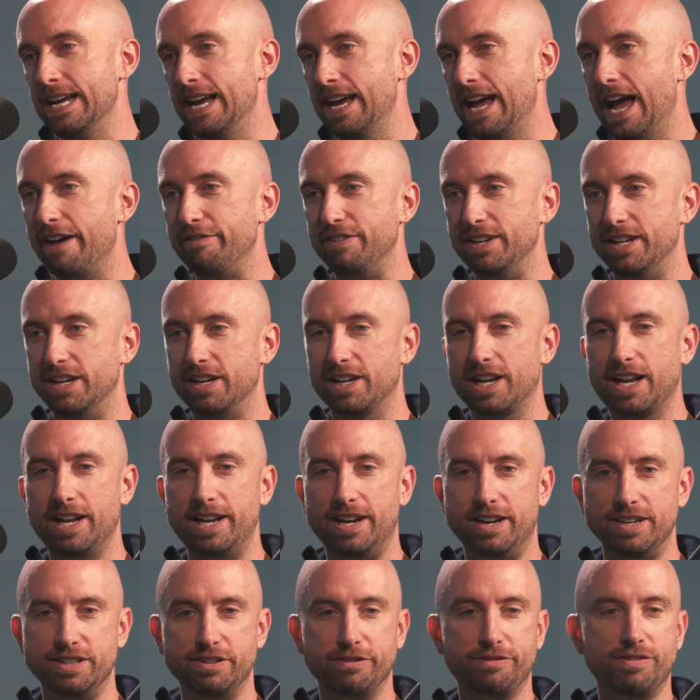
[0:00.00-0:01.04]
having a
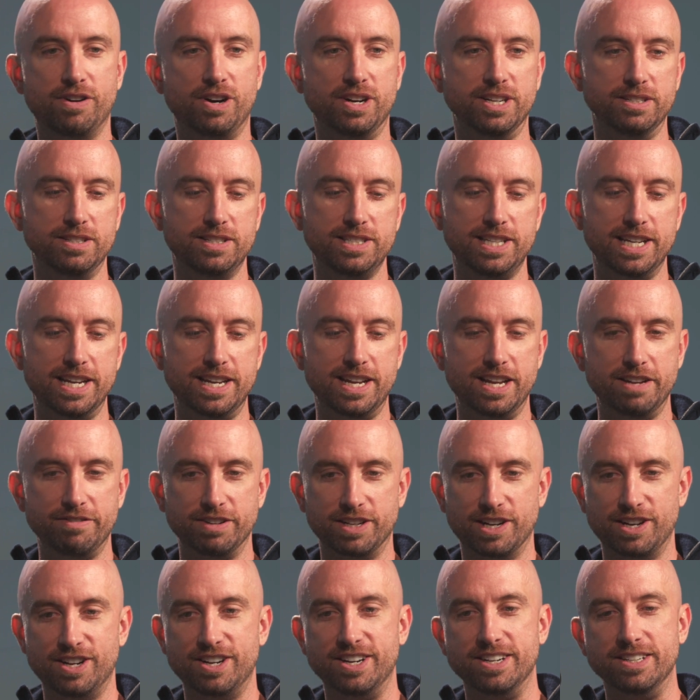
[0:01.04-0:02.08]
clear, defined DNA of a
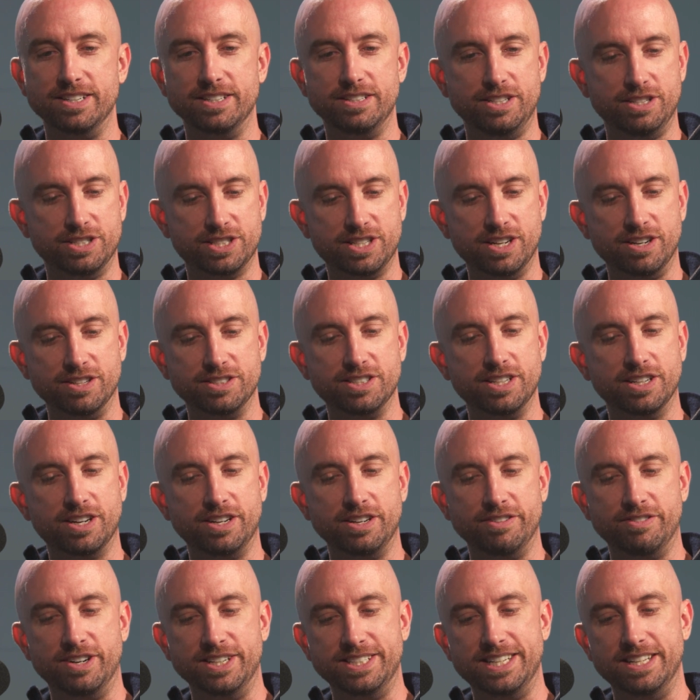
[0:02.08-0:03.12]
client, you start to kind
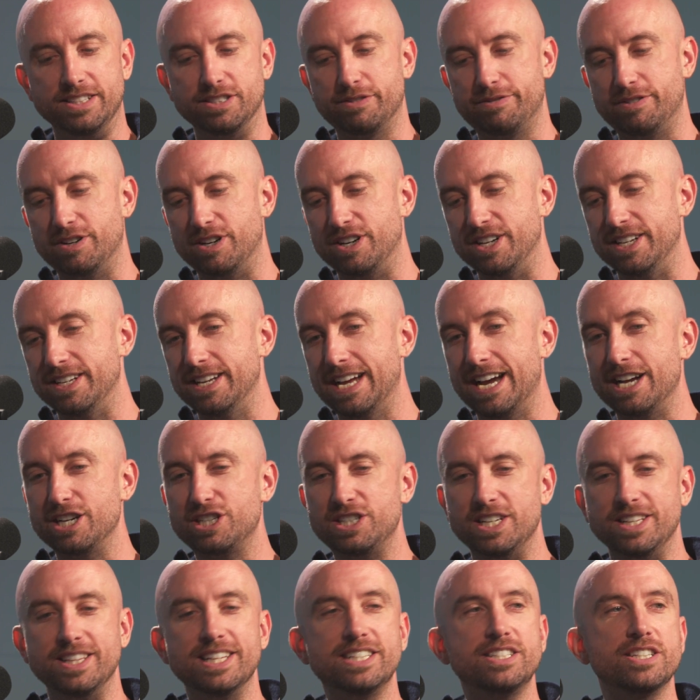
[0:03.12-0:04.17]
of identify,
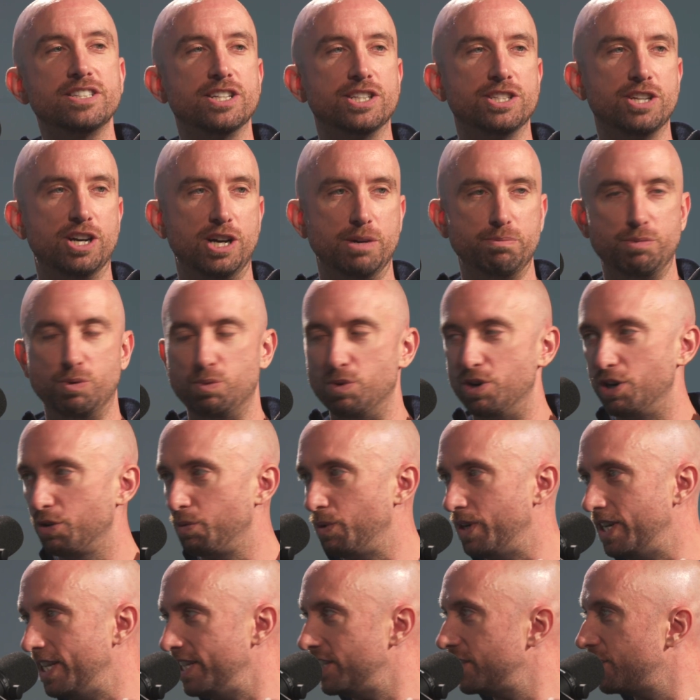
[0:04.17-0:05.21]
actually, this is the type of work
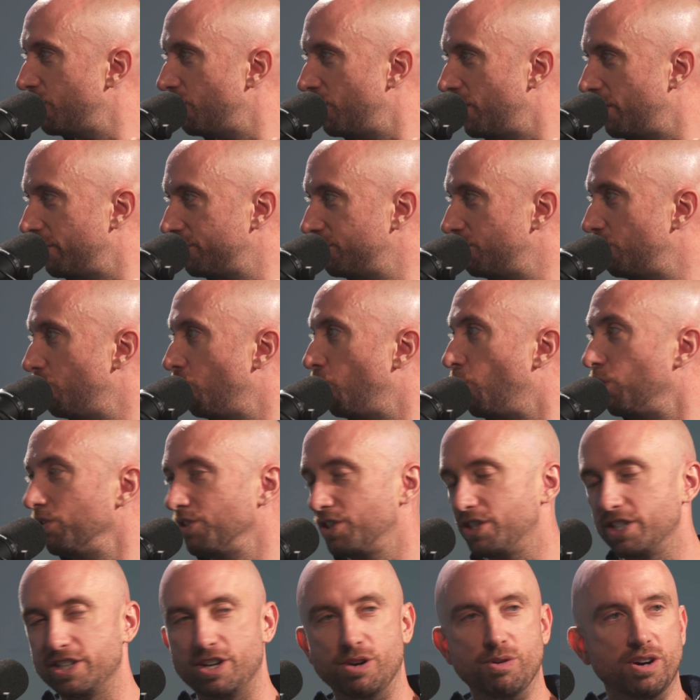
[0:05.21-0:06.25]
we need to go after and want
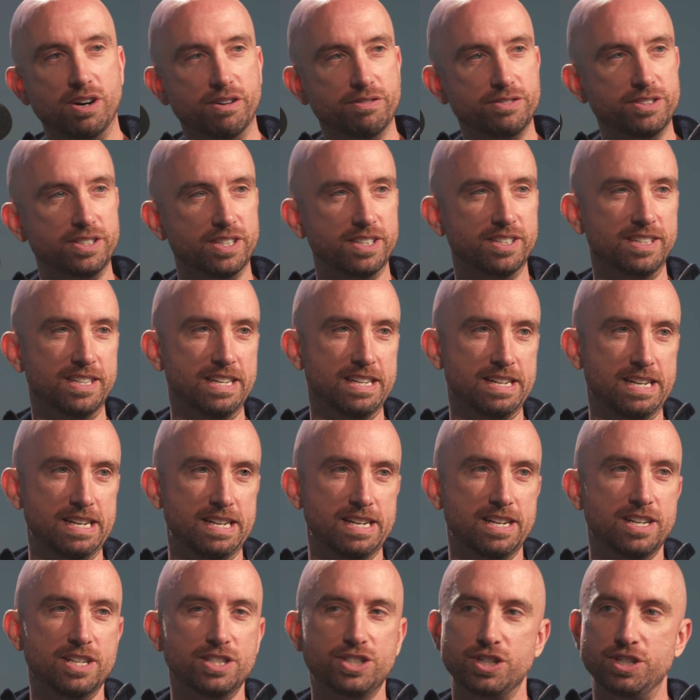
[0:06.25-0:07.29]
to go after.
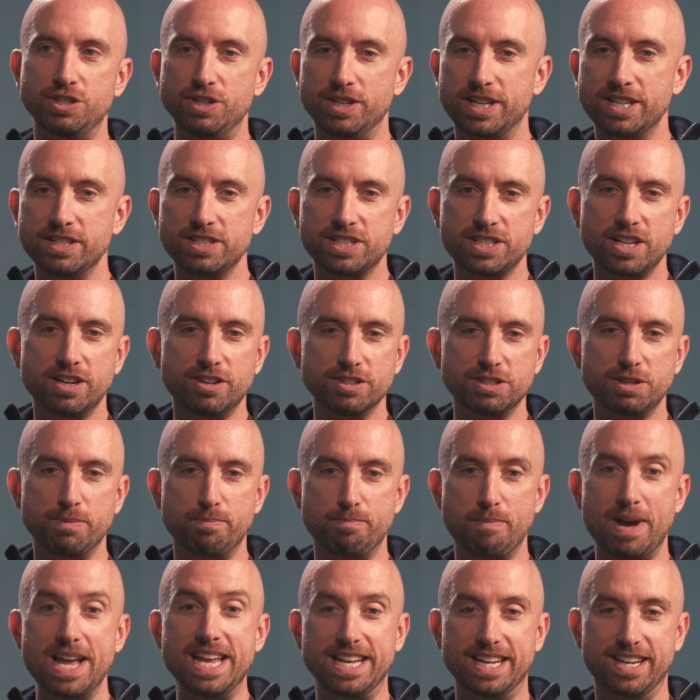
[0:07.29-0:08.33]
So you can start to
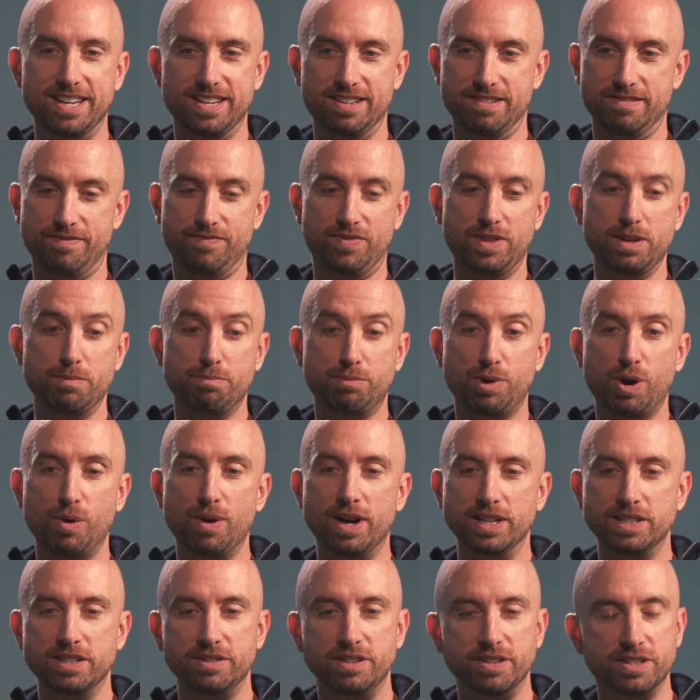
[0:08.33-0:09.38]
make
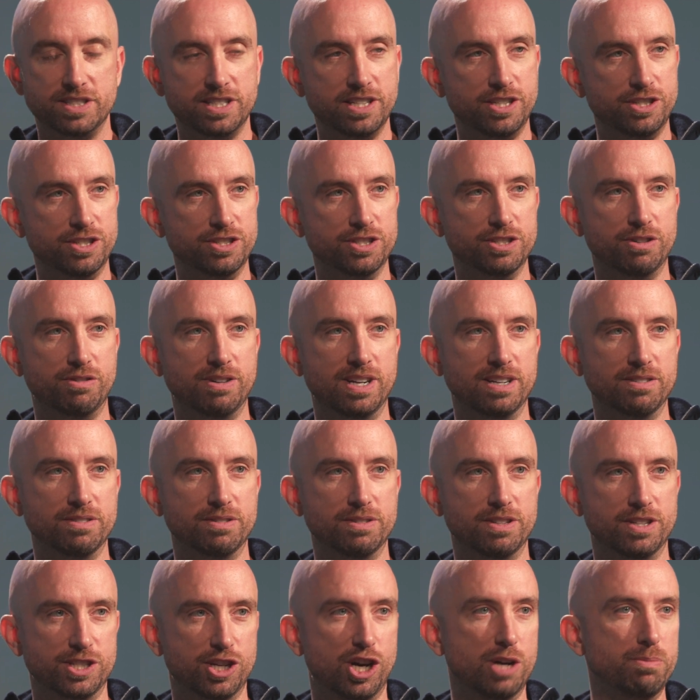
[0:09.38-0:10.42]
proactive decisions around
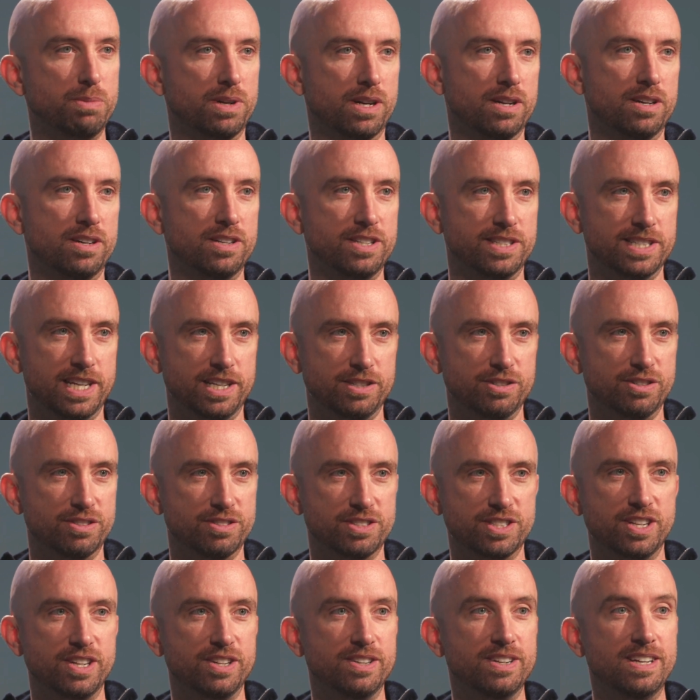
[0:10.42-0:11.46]
the type of client take on.
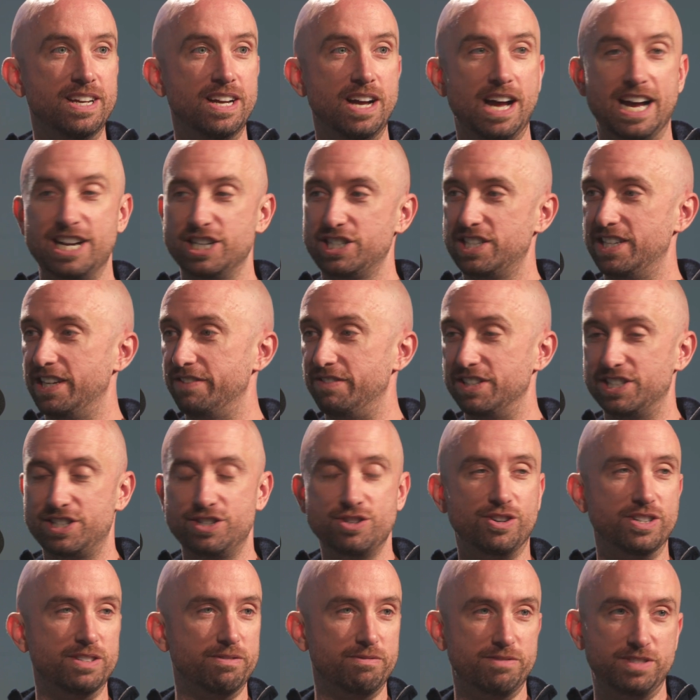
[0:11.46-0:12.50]
So actually, if it's
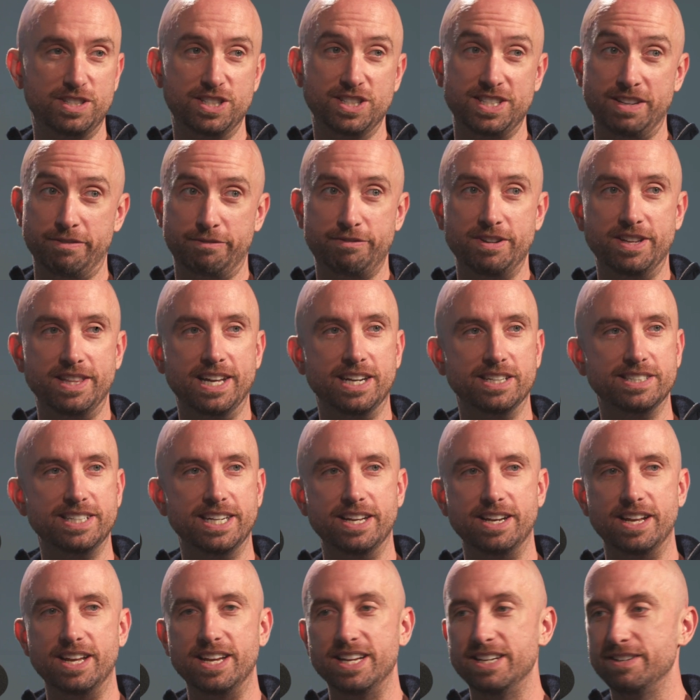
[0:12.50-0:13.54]
not, does it fit that
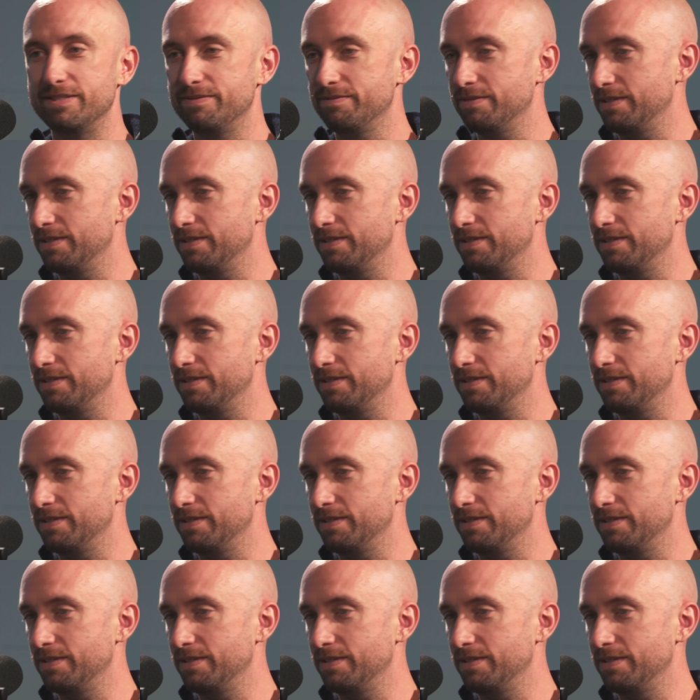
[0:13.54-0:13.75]
DNA?